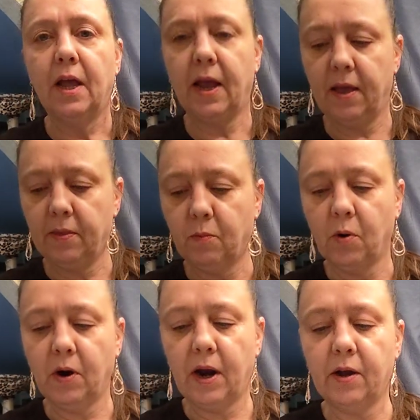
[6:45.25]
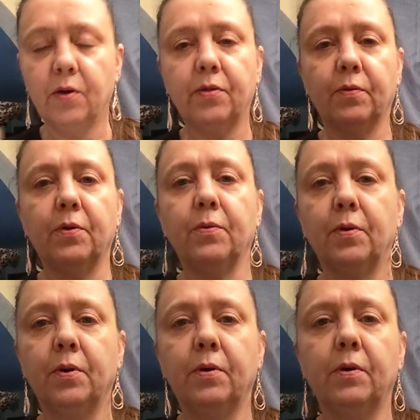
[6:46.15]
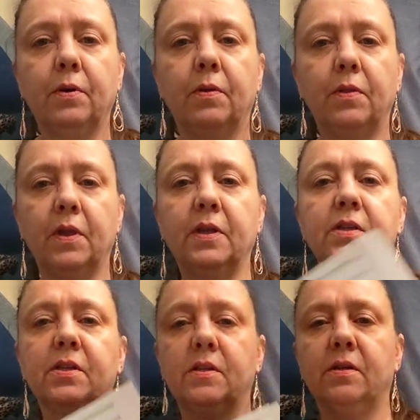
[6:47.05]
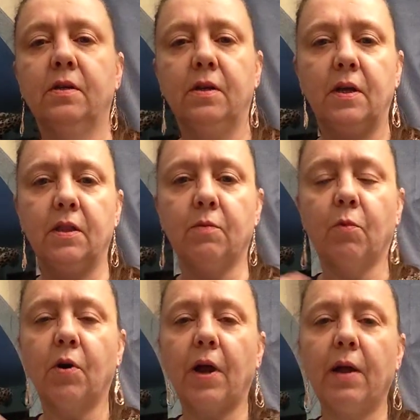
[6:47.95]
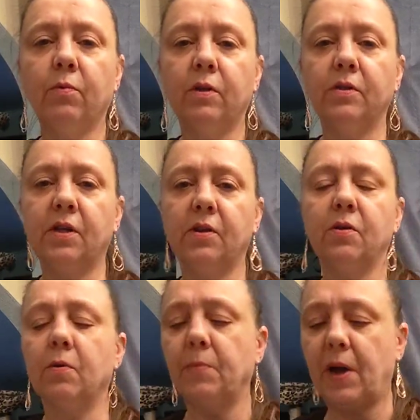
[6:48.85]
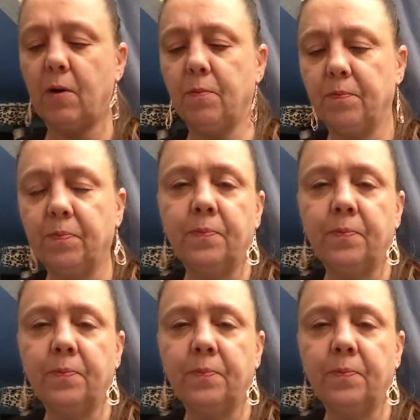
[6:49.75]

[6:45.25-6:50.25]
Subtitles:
And the more I go through this, the more I will tell you about,